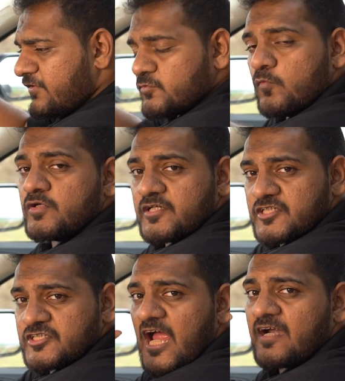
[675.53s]
which won't
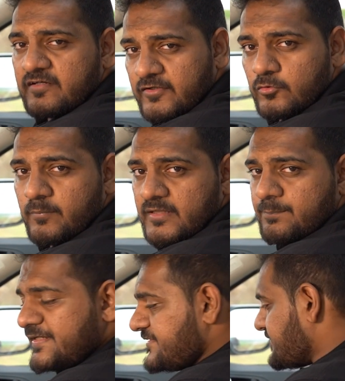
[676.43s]
shatter into many
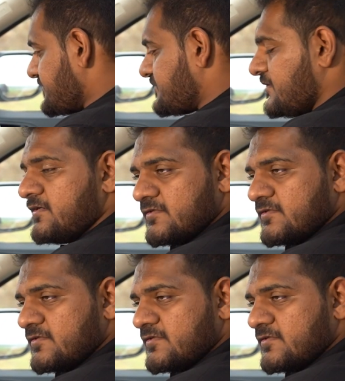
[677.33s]
pieces.